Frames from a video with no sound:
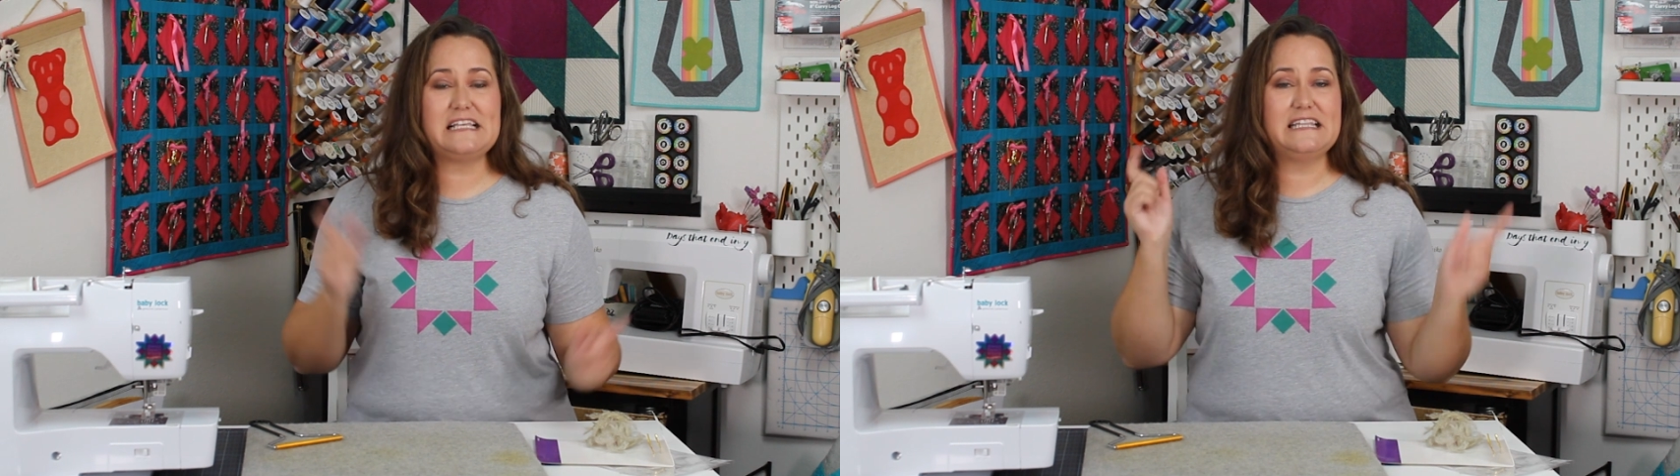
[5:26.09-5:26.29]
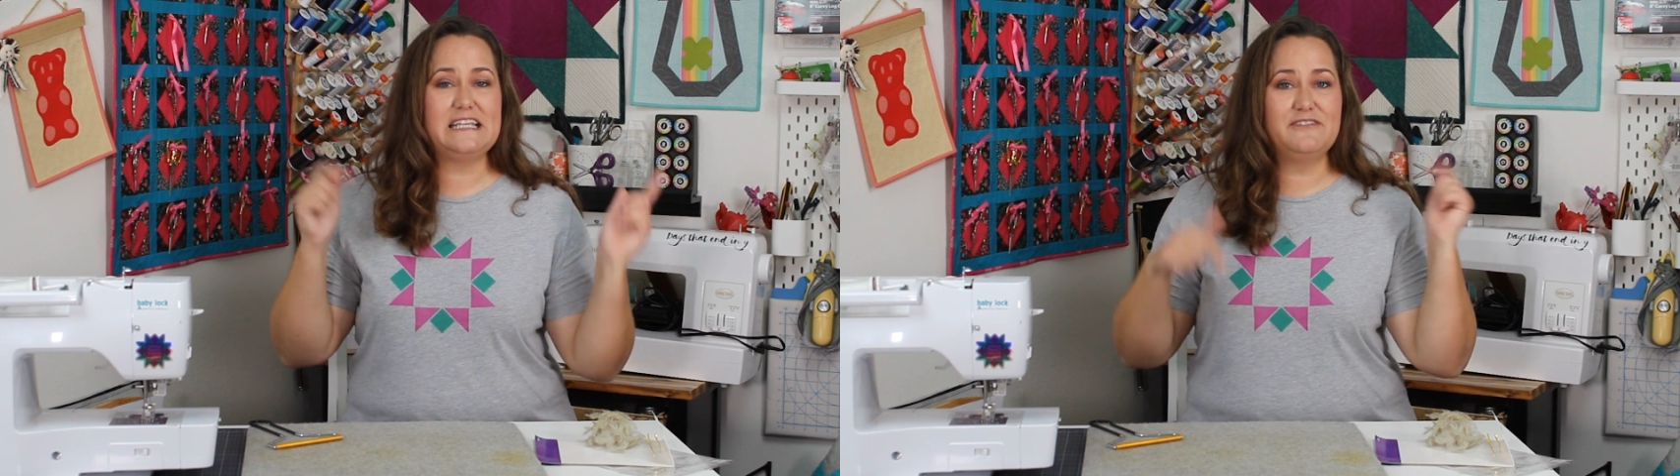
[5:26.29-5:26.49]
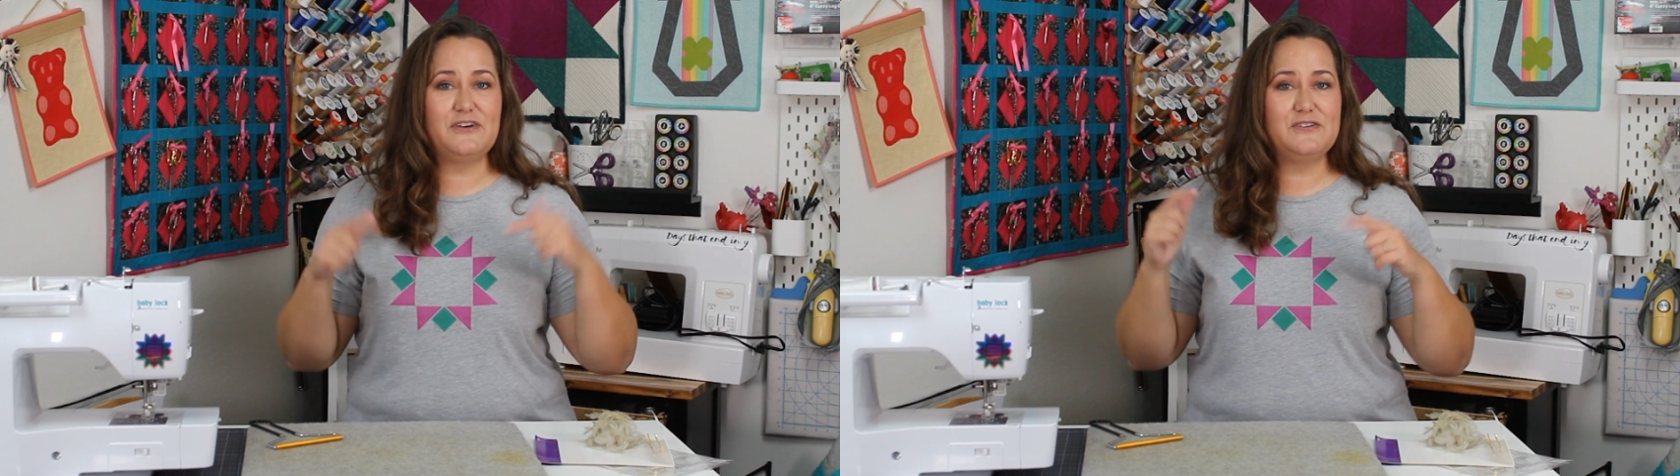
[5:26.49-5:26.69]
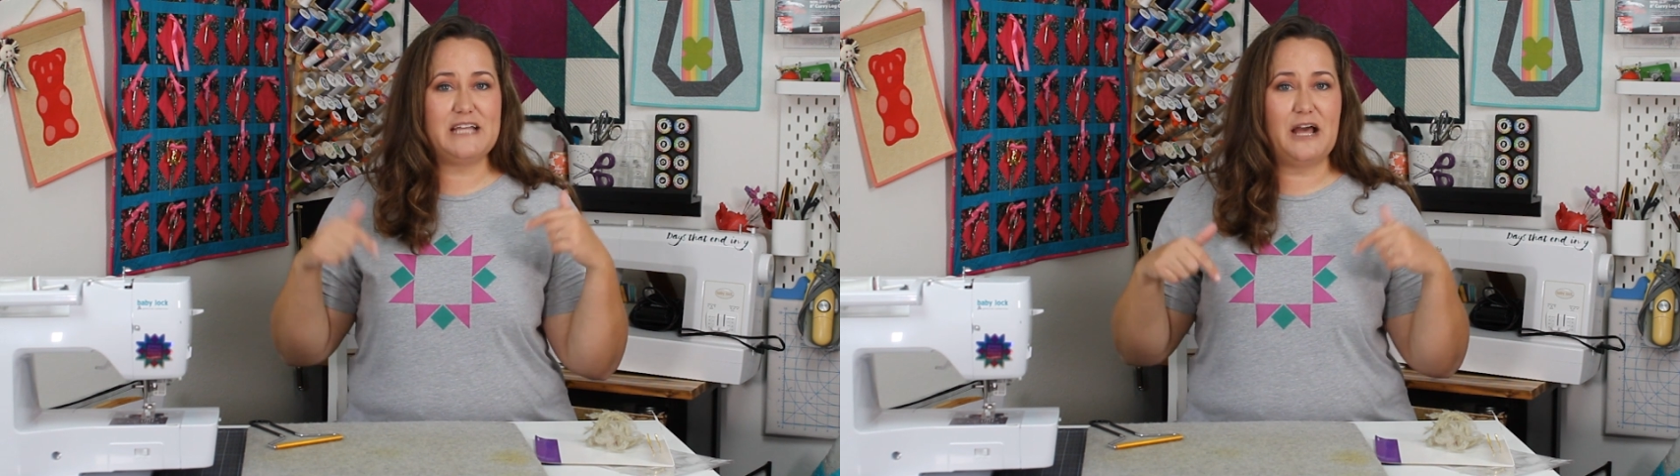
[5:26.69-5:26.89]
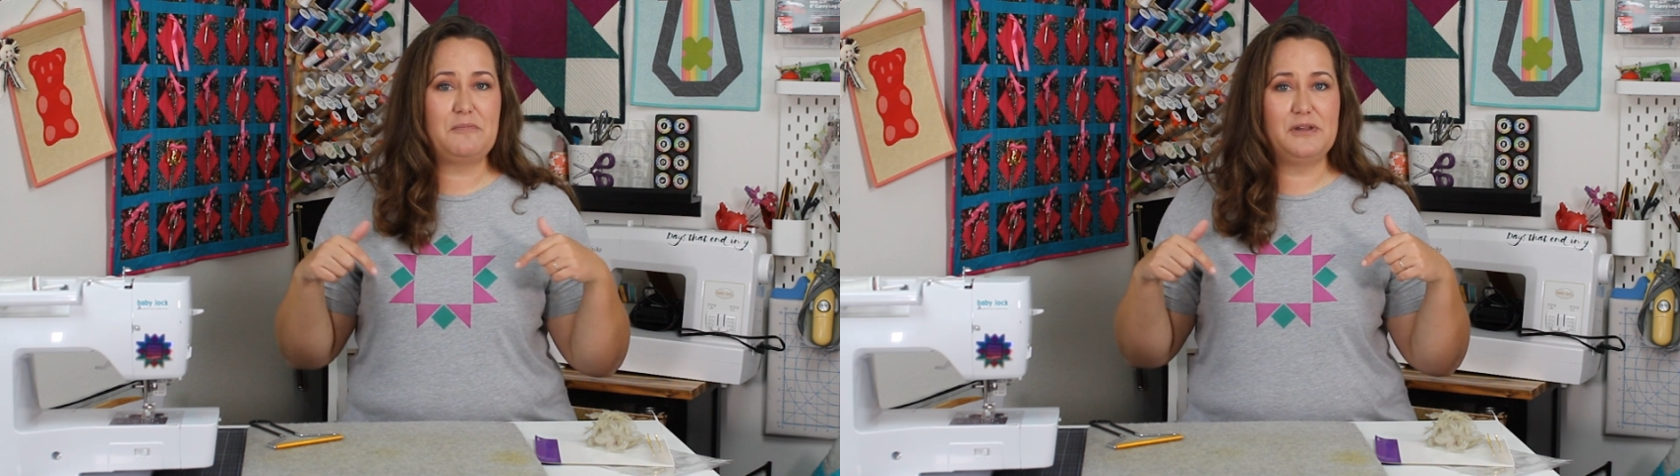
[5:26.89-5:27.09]
leave those
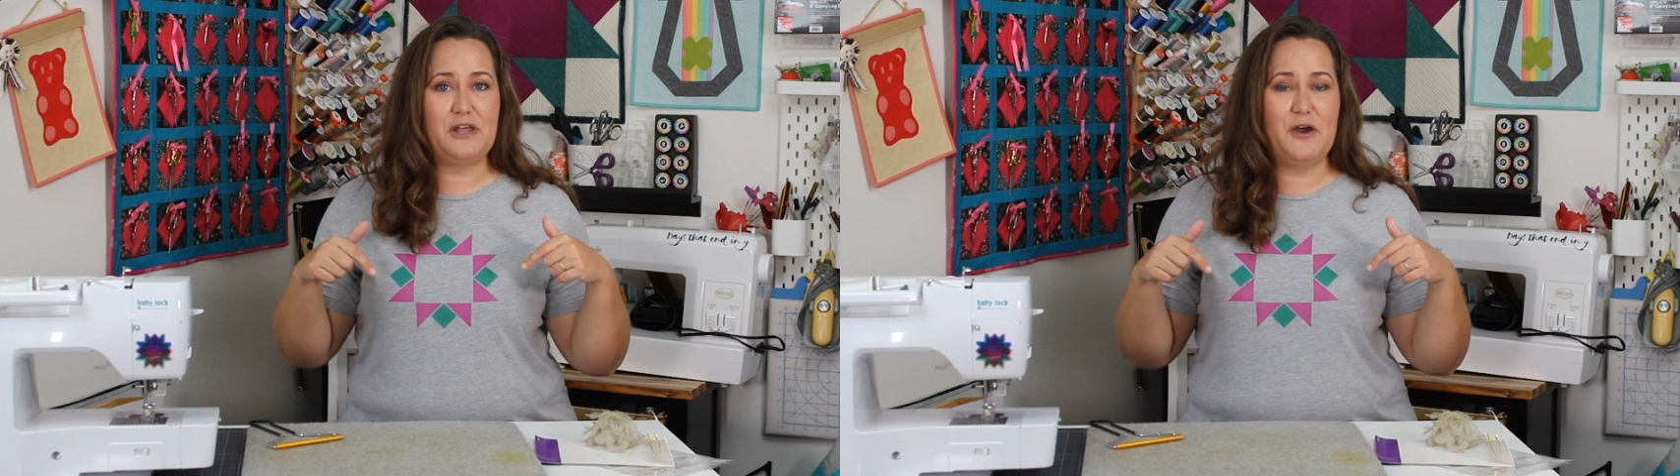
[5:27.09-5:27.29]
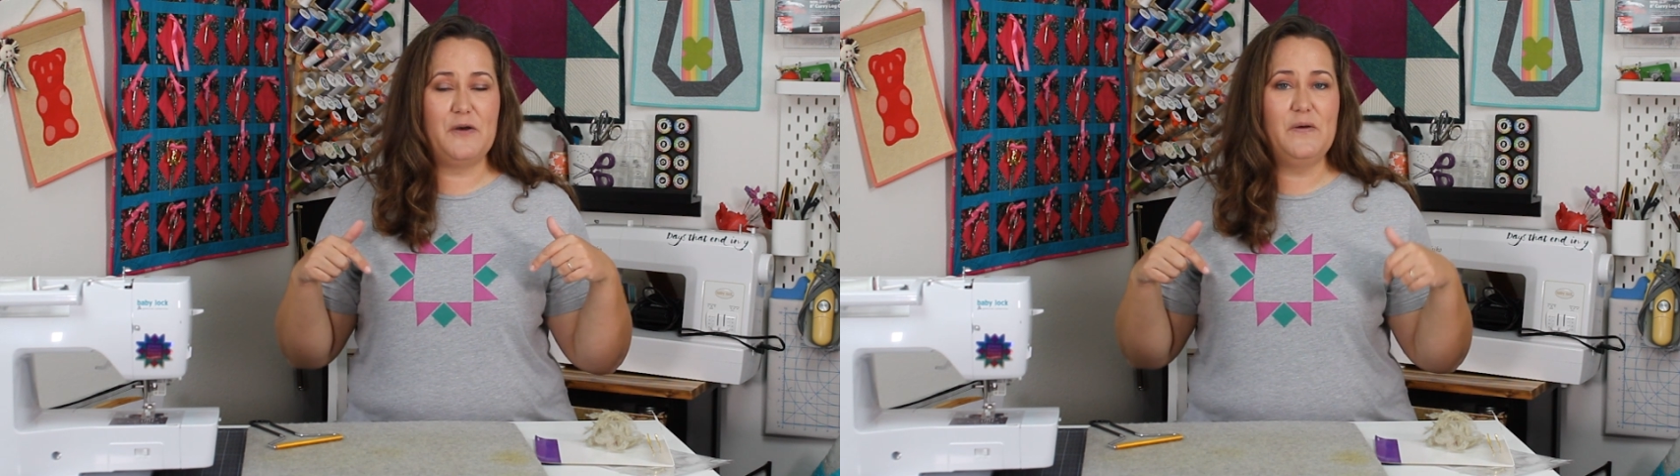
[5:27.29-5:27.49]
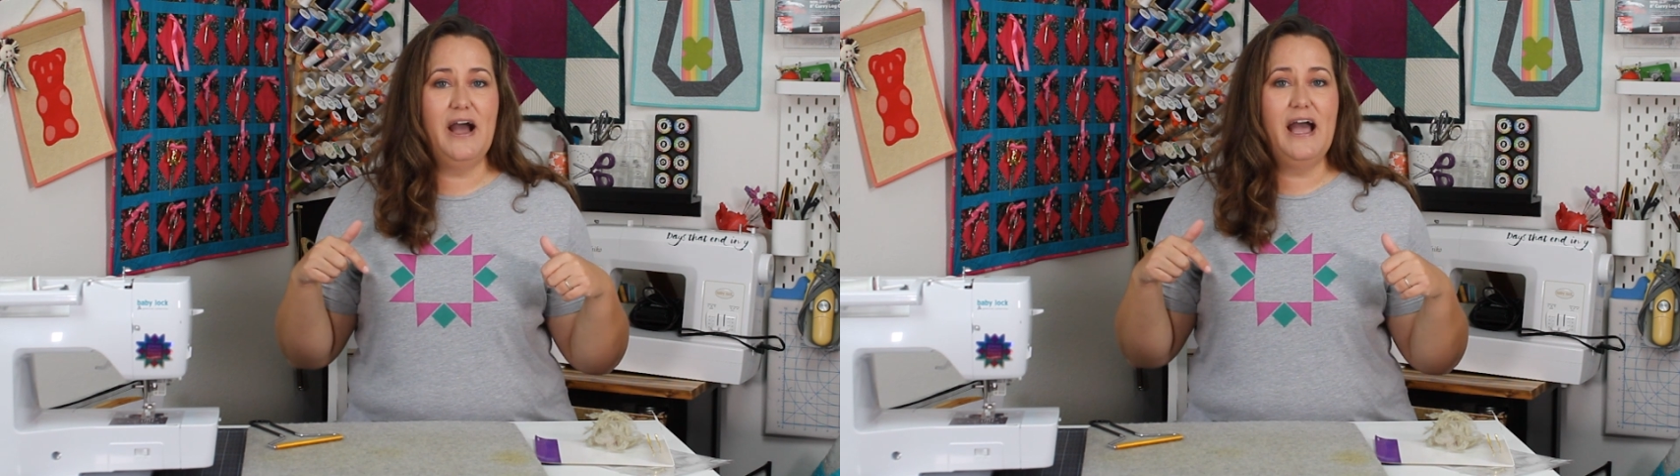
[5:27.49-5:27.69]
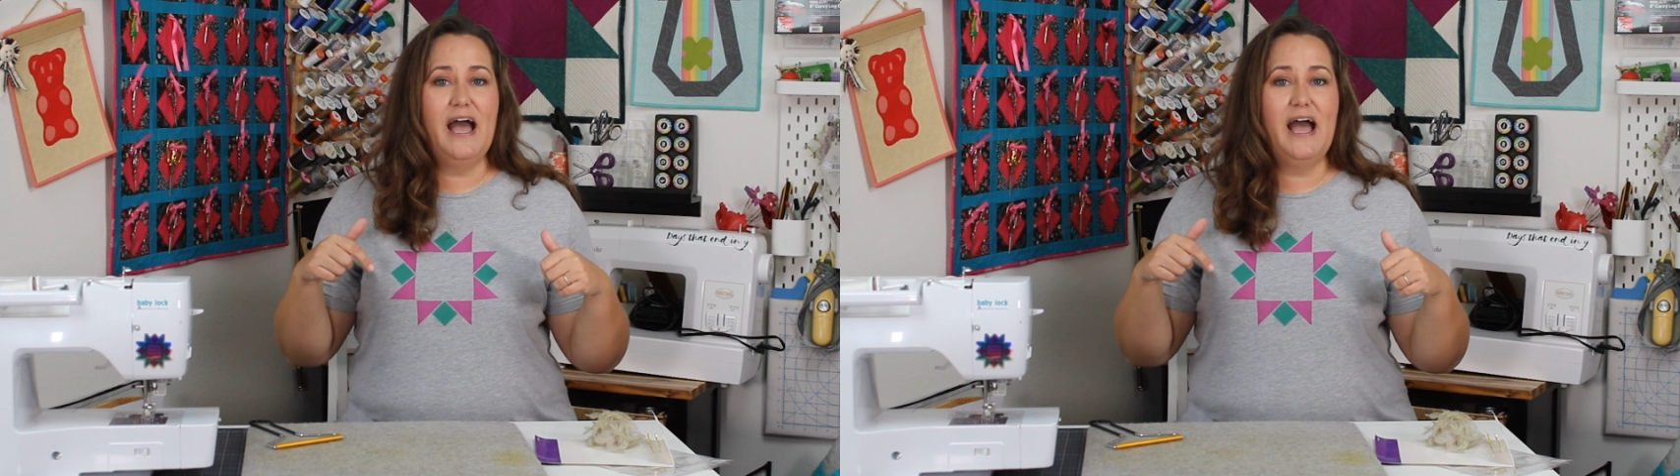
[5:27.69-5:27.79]
down below.